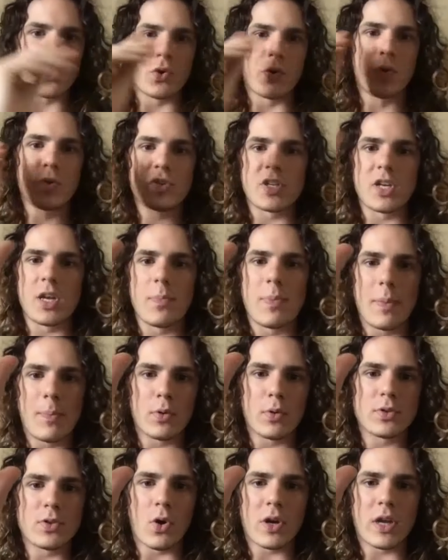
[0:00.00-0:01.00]
you see
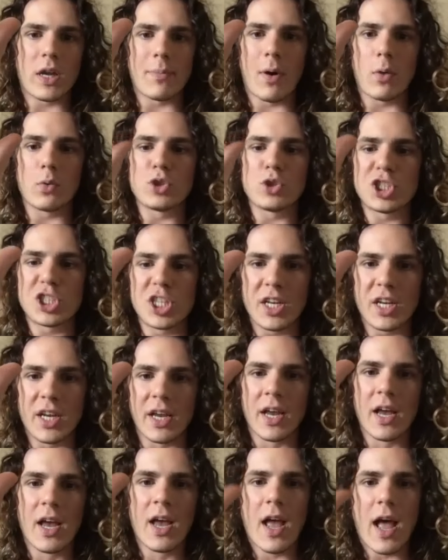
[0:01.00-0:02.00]
people talking about Qi,
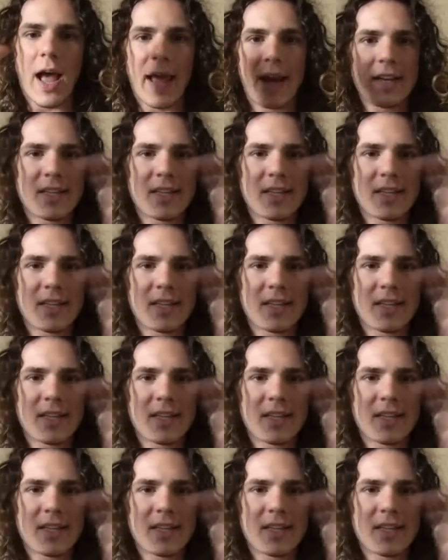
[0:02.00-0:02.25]
and it's